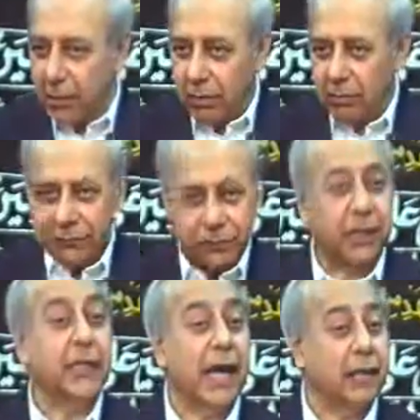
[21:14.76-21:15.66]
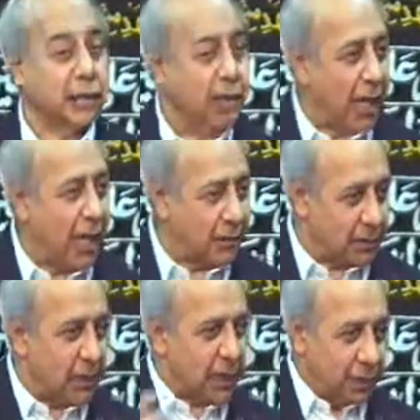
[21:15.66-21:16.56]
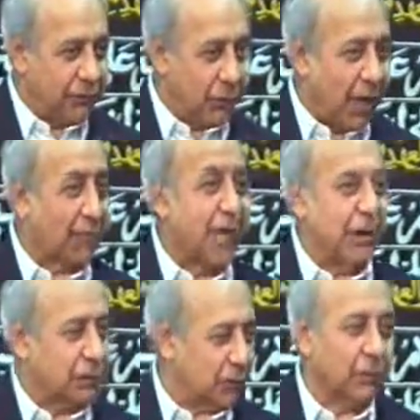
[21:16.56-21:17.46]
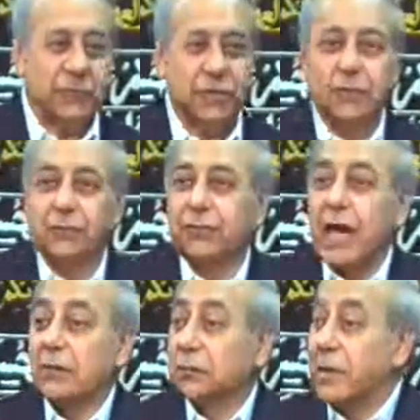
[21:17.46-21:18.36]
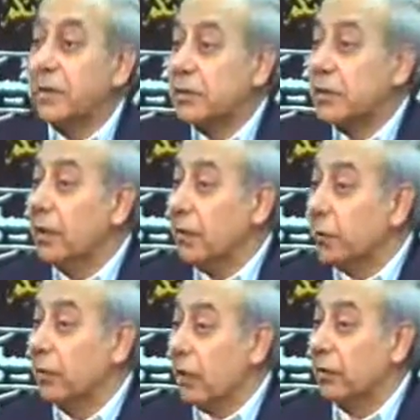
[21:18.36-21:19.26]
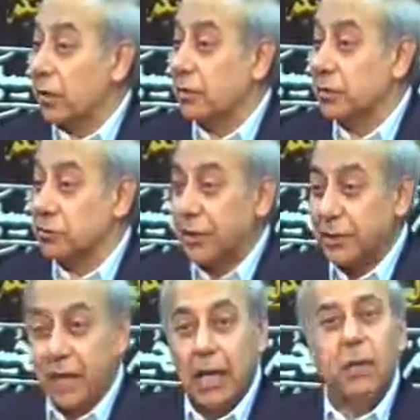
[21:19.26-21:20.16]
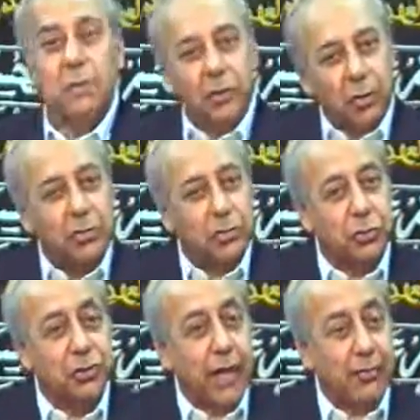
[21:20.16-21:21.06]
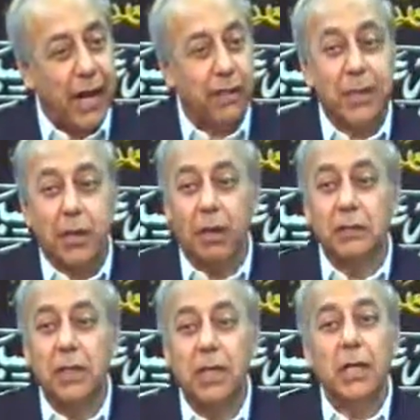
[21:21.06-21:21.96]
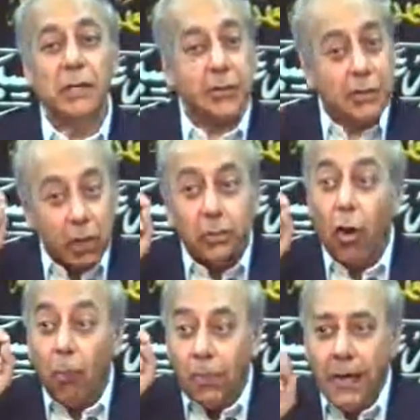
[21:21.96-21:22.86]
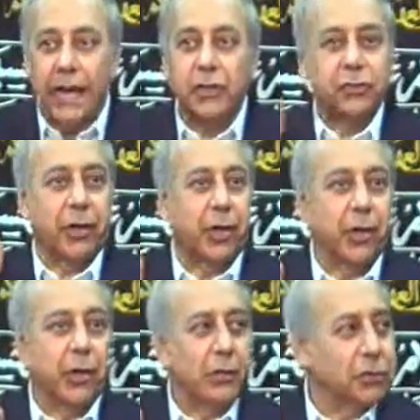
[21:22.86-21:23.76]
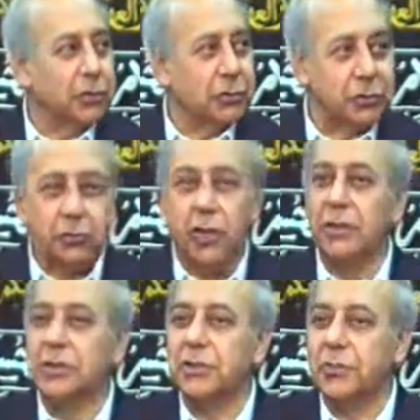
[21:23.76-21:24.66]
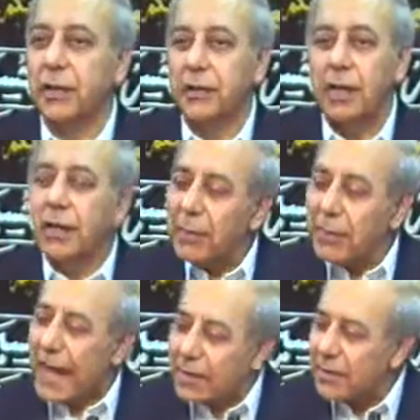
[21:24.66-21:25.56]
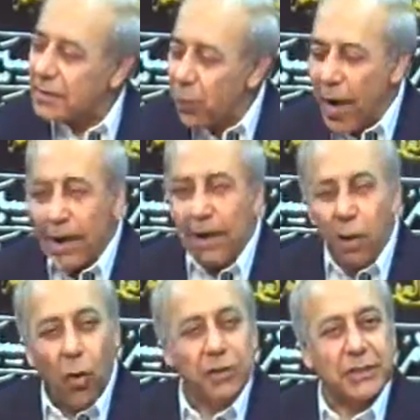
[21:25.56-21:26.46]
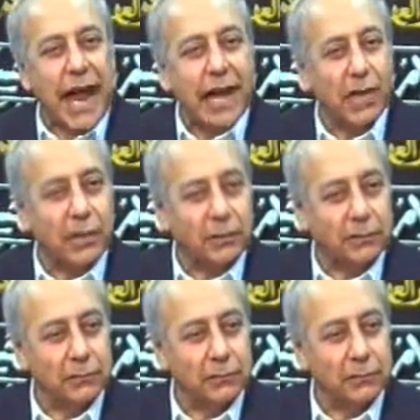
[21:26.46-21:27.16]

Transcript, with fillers: of shakiyat namaz if you have a doubt. Obviously, if you have doubt means you are not concentrating. But those rules are made because it is not obligatory to, to concentrate. But that is one low standard.